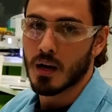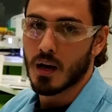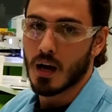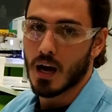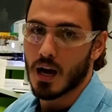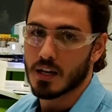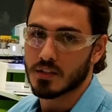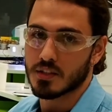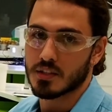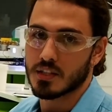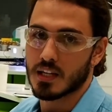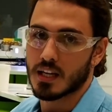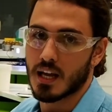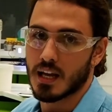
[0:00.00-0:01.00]
as the
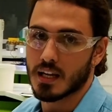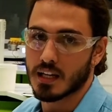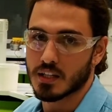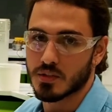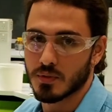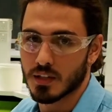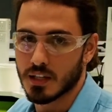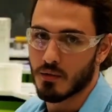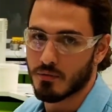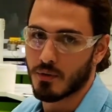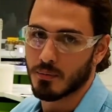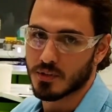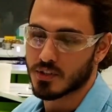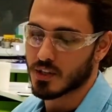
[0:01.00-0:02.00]
DNA gets released from
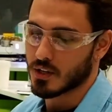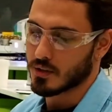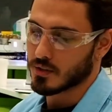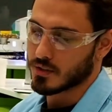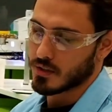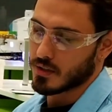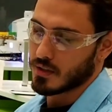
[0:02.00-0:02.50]
the cells.